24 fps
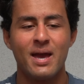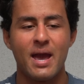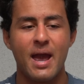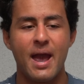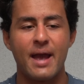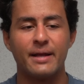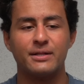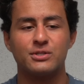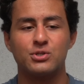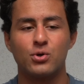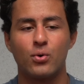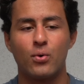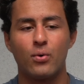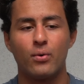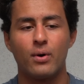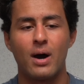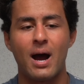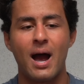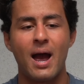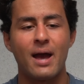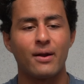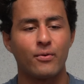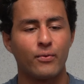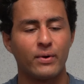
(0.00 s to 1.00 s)
And so
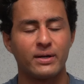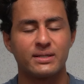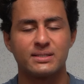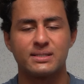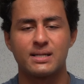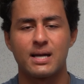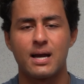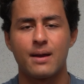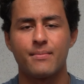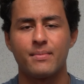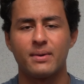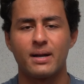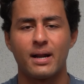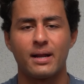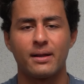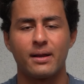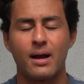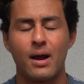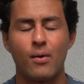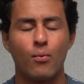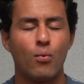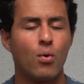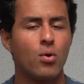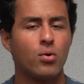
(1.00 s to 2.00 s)
I had rest time and I,
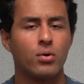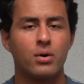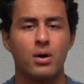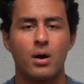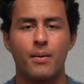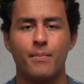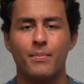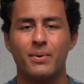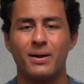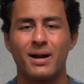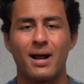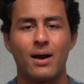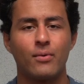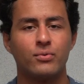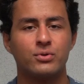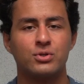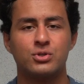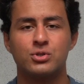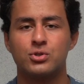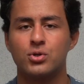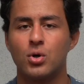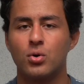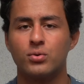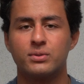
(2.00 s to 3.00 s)
I woke up, but I was
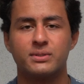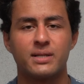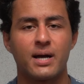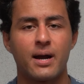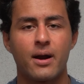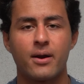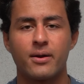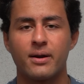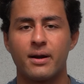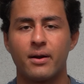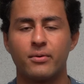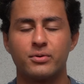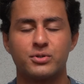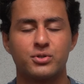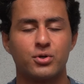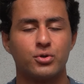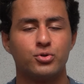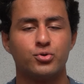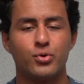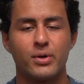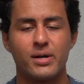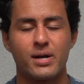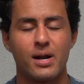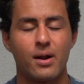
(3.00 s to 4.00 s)
so tired and I was so
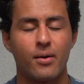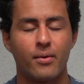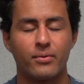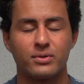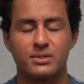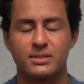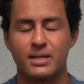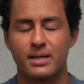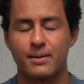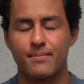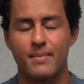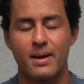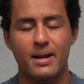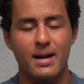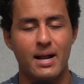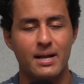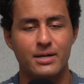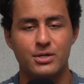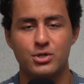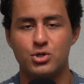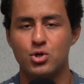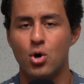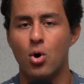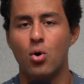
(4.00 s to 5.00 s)
drained. I was like, man, I
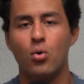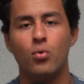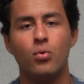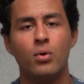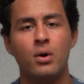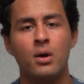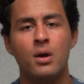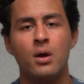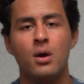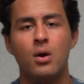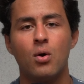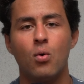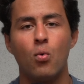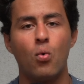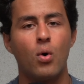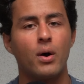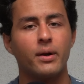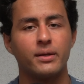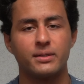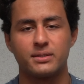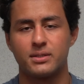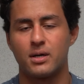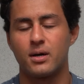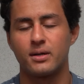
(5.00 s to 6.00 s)
don't
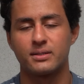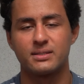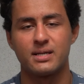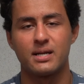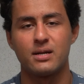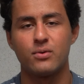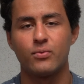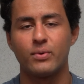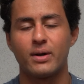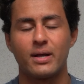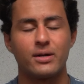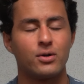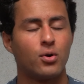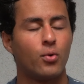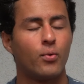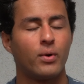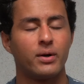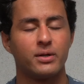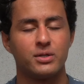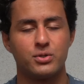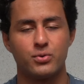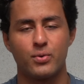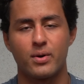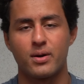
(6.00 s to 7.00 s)
want to talk to anyone. I don't
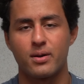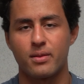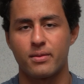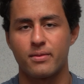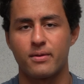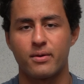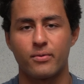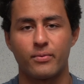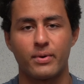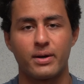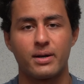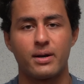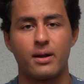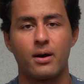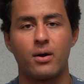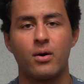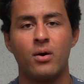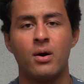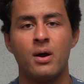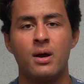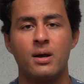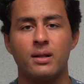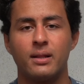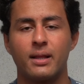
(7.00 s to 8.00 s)
want to do anything right now.
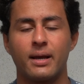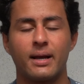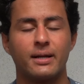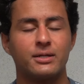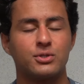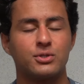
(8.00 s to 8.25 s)
Like I